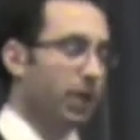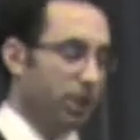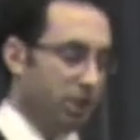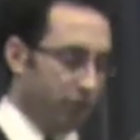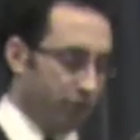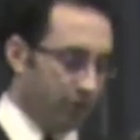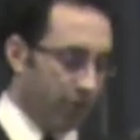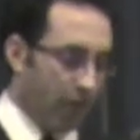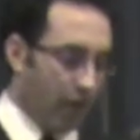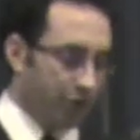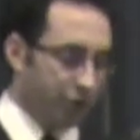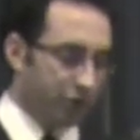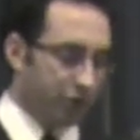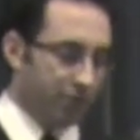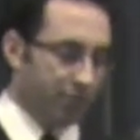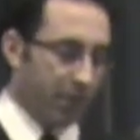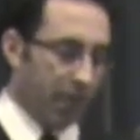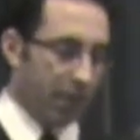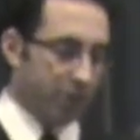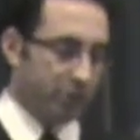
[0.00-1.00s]
and the
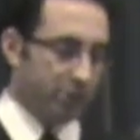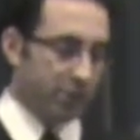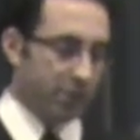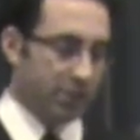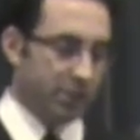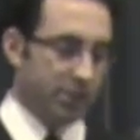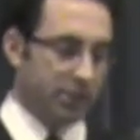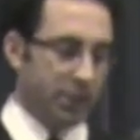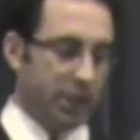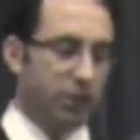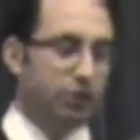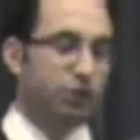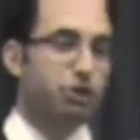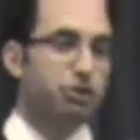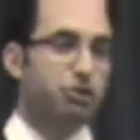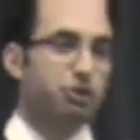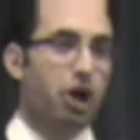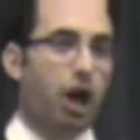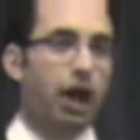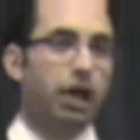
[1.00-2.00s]
reaction of parents on seeing
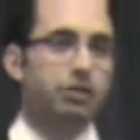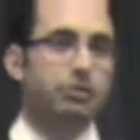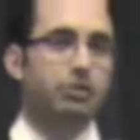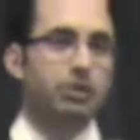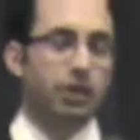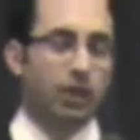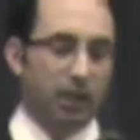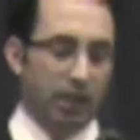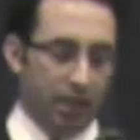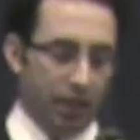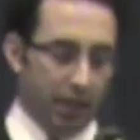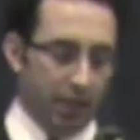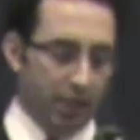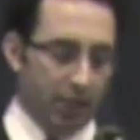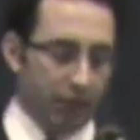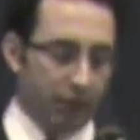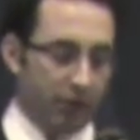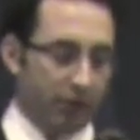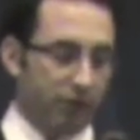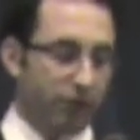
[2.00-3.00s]
their child and
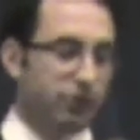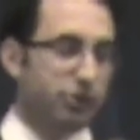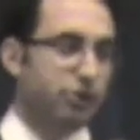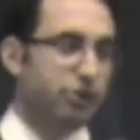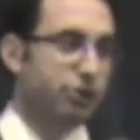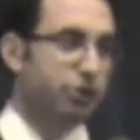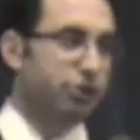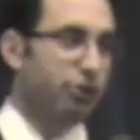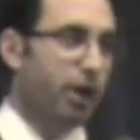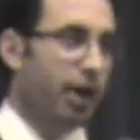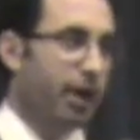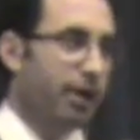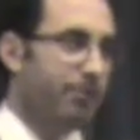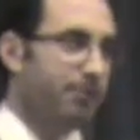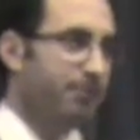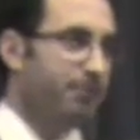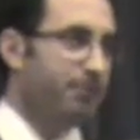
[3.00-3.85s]
hearing the first cry.